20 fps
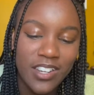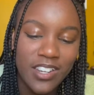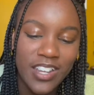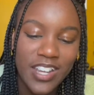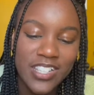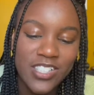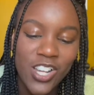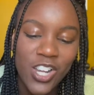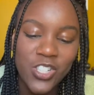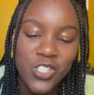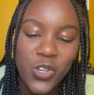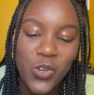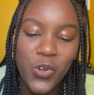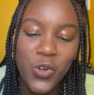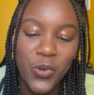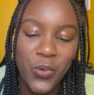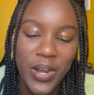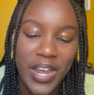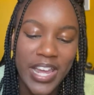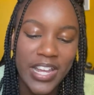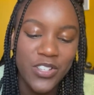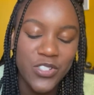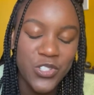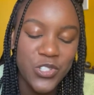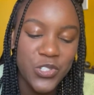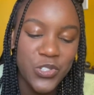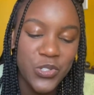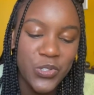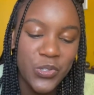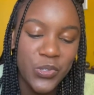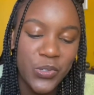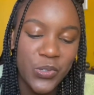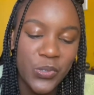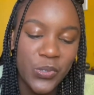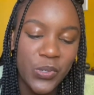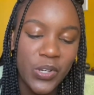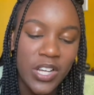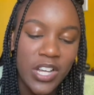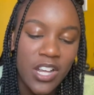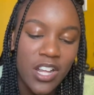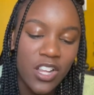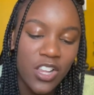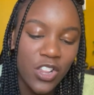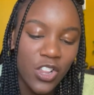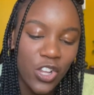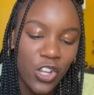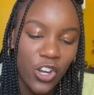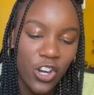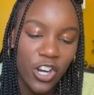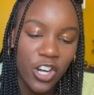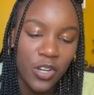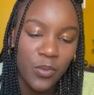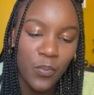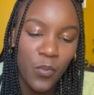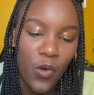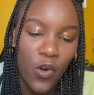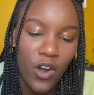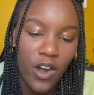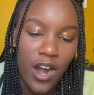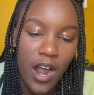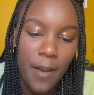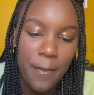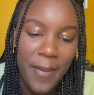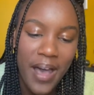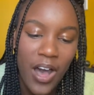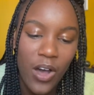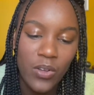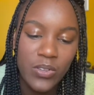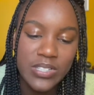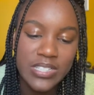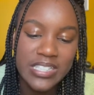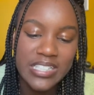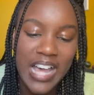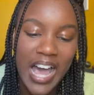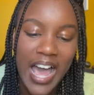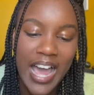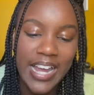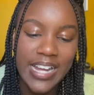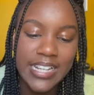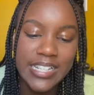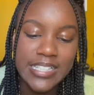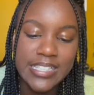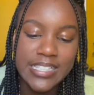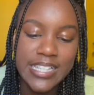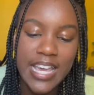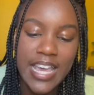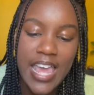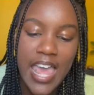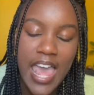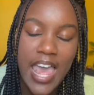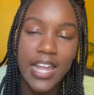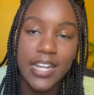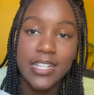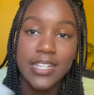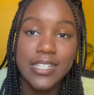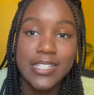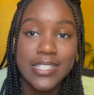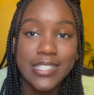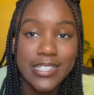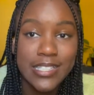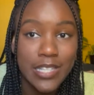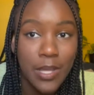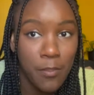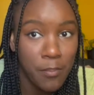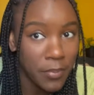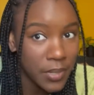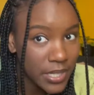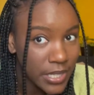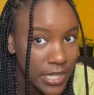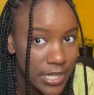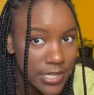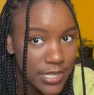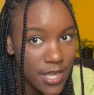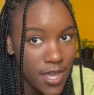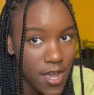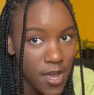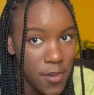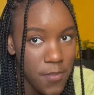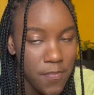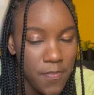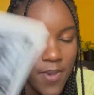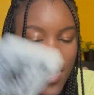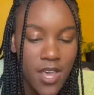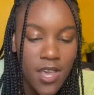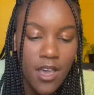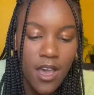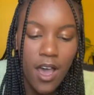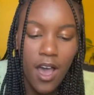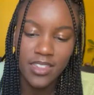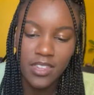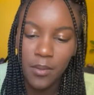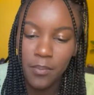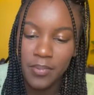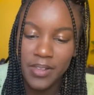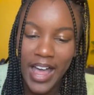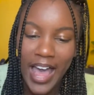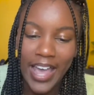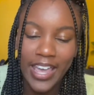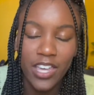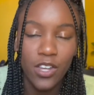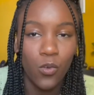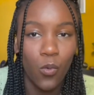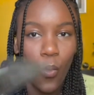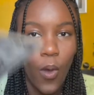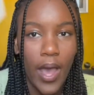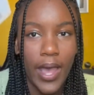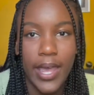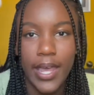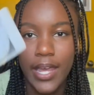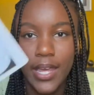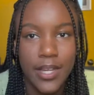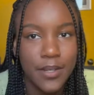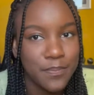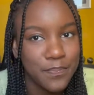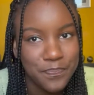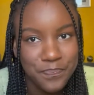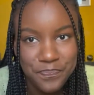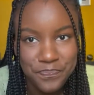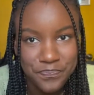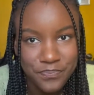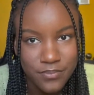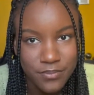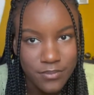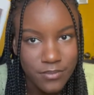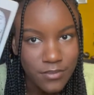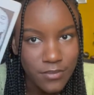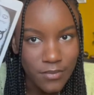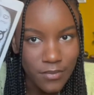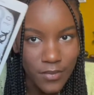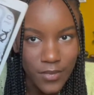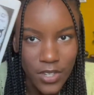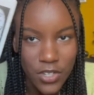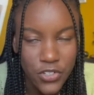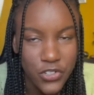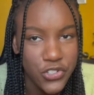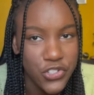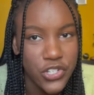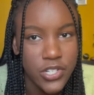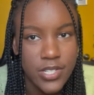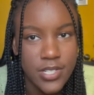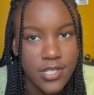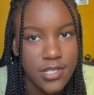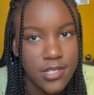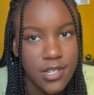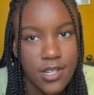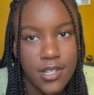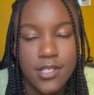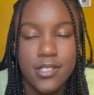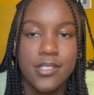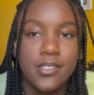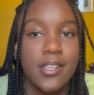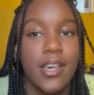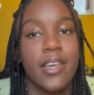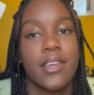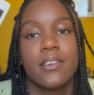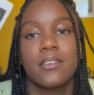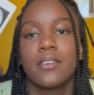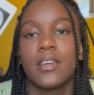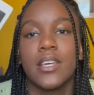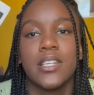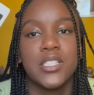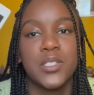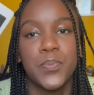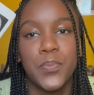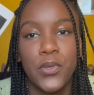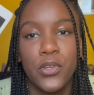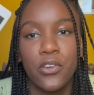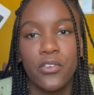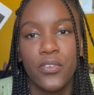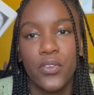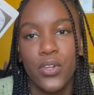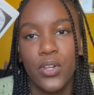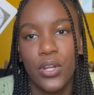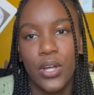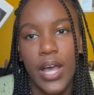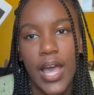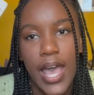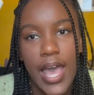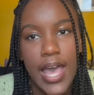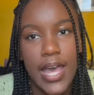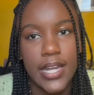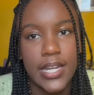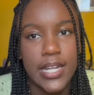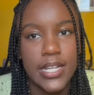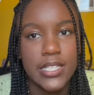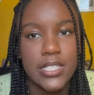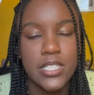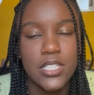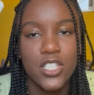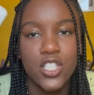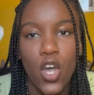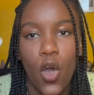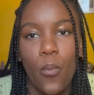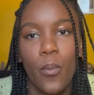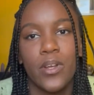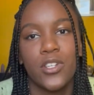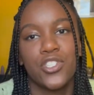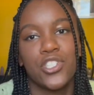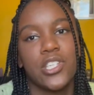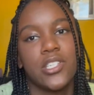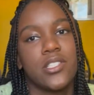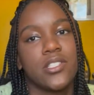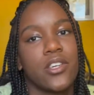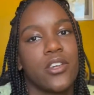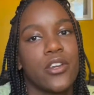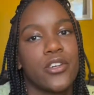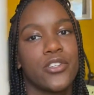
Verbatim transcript: it's also great to learn more about signs and symbolism. Uh, the black and white just is, it's beautiful, and it's so much easier